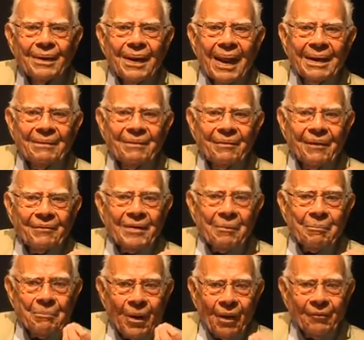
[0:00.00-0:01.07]
life of the
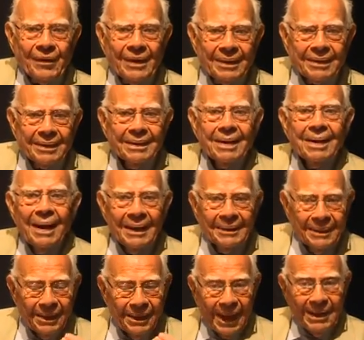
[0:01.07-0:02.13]
Prophet
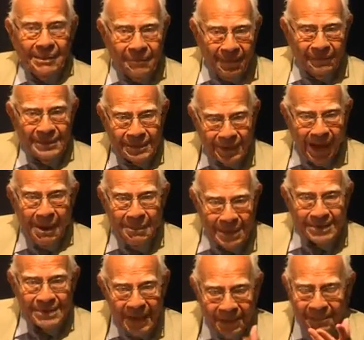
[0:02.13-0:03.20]
and the life of Islam
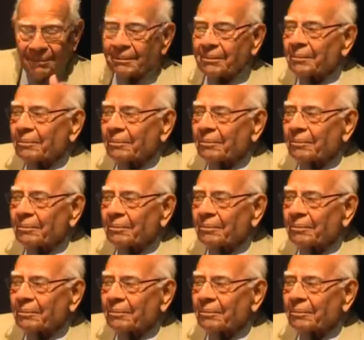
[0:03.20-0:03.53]
itself.